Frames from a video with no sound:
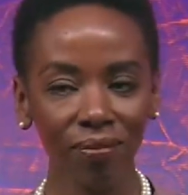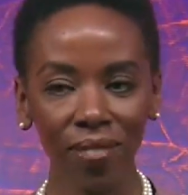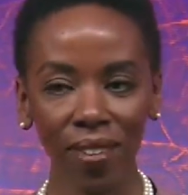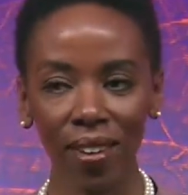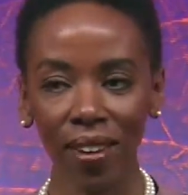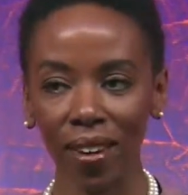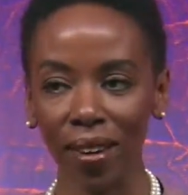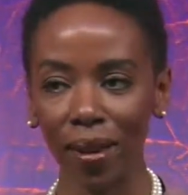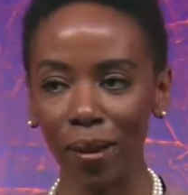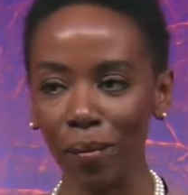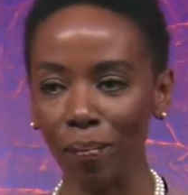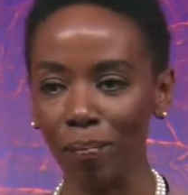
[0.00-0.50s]

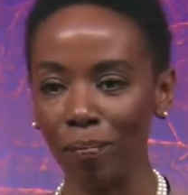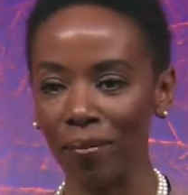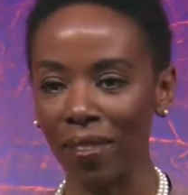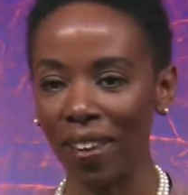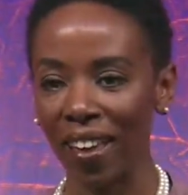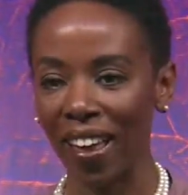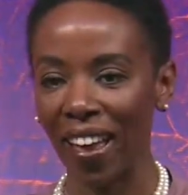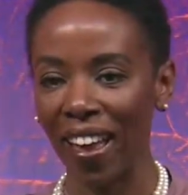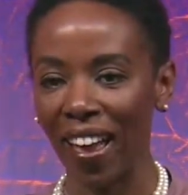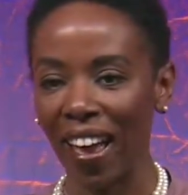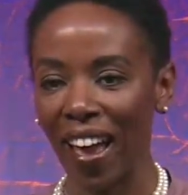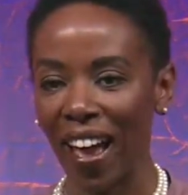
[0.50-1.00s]

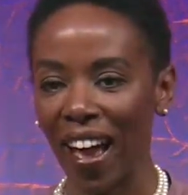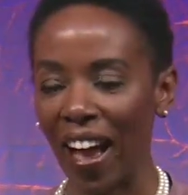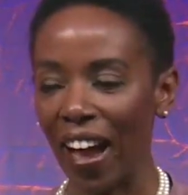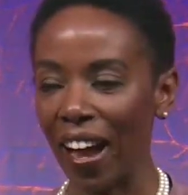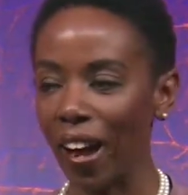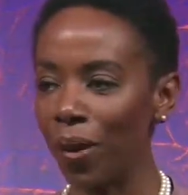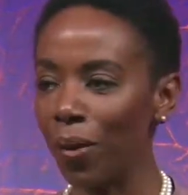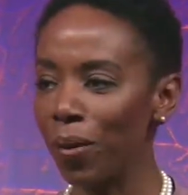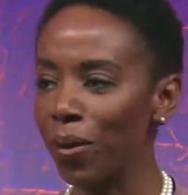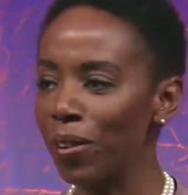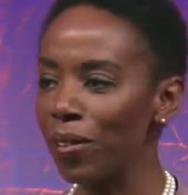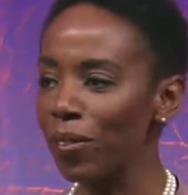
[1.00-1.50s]
I
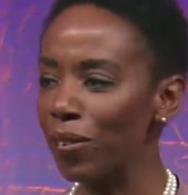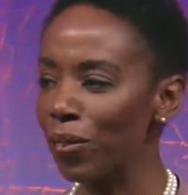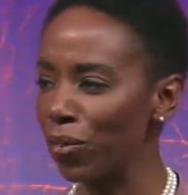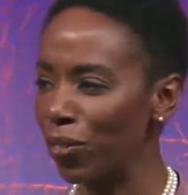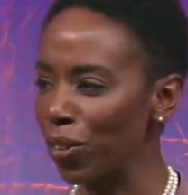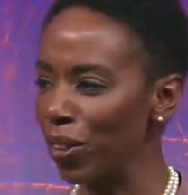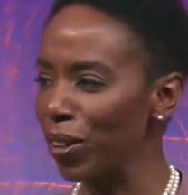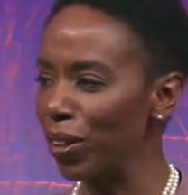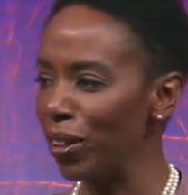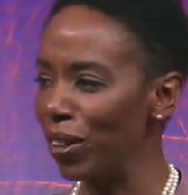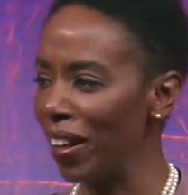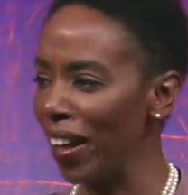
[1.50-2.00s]
always
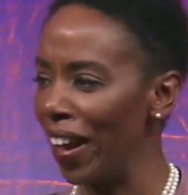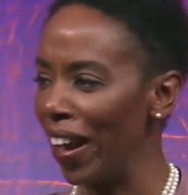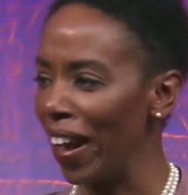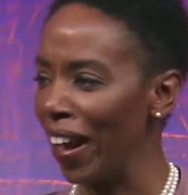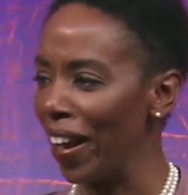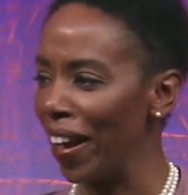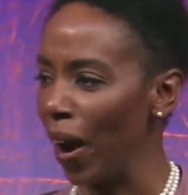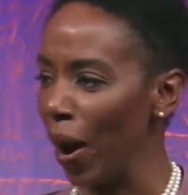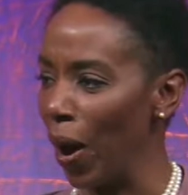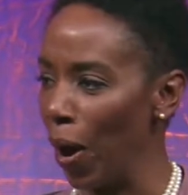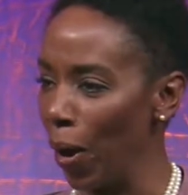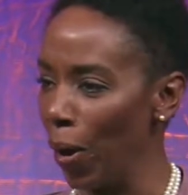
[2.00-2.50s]
feel
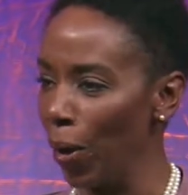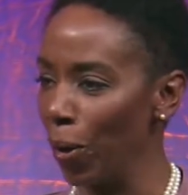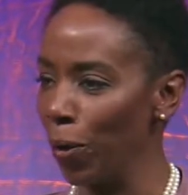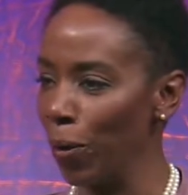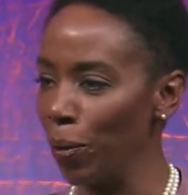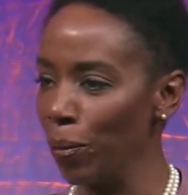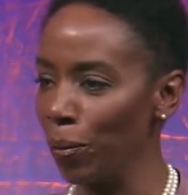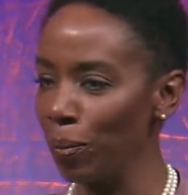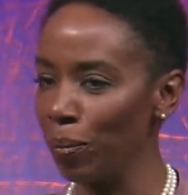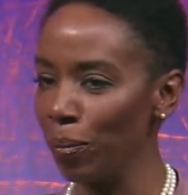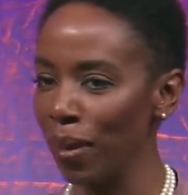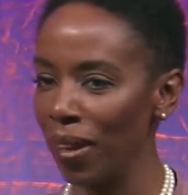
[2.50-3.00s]
at
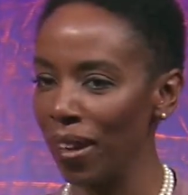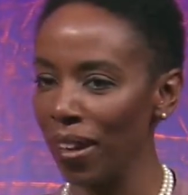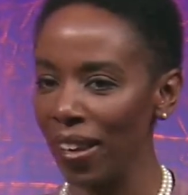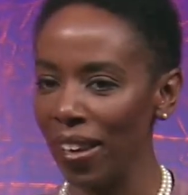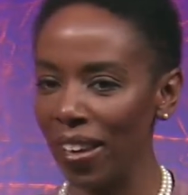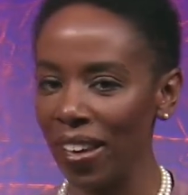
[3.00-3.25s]
home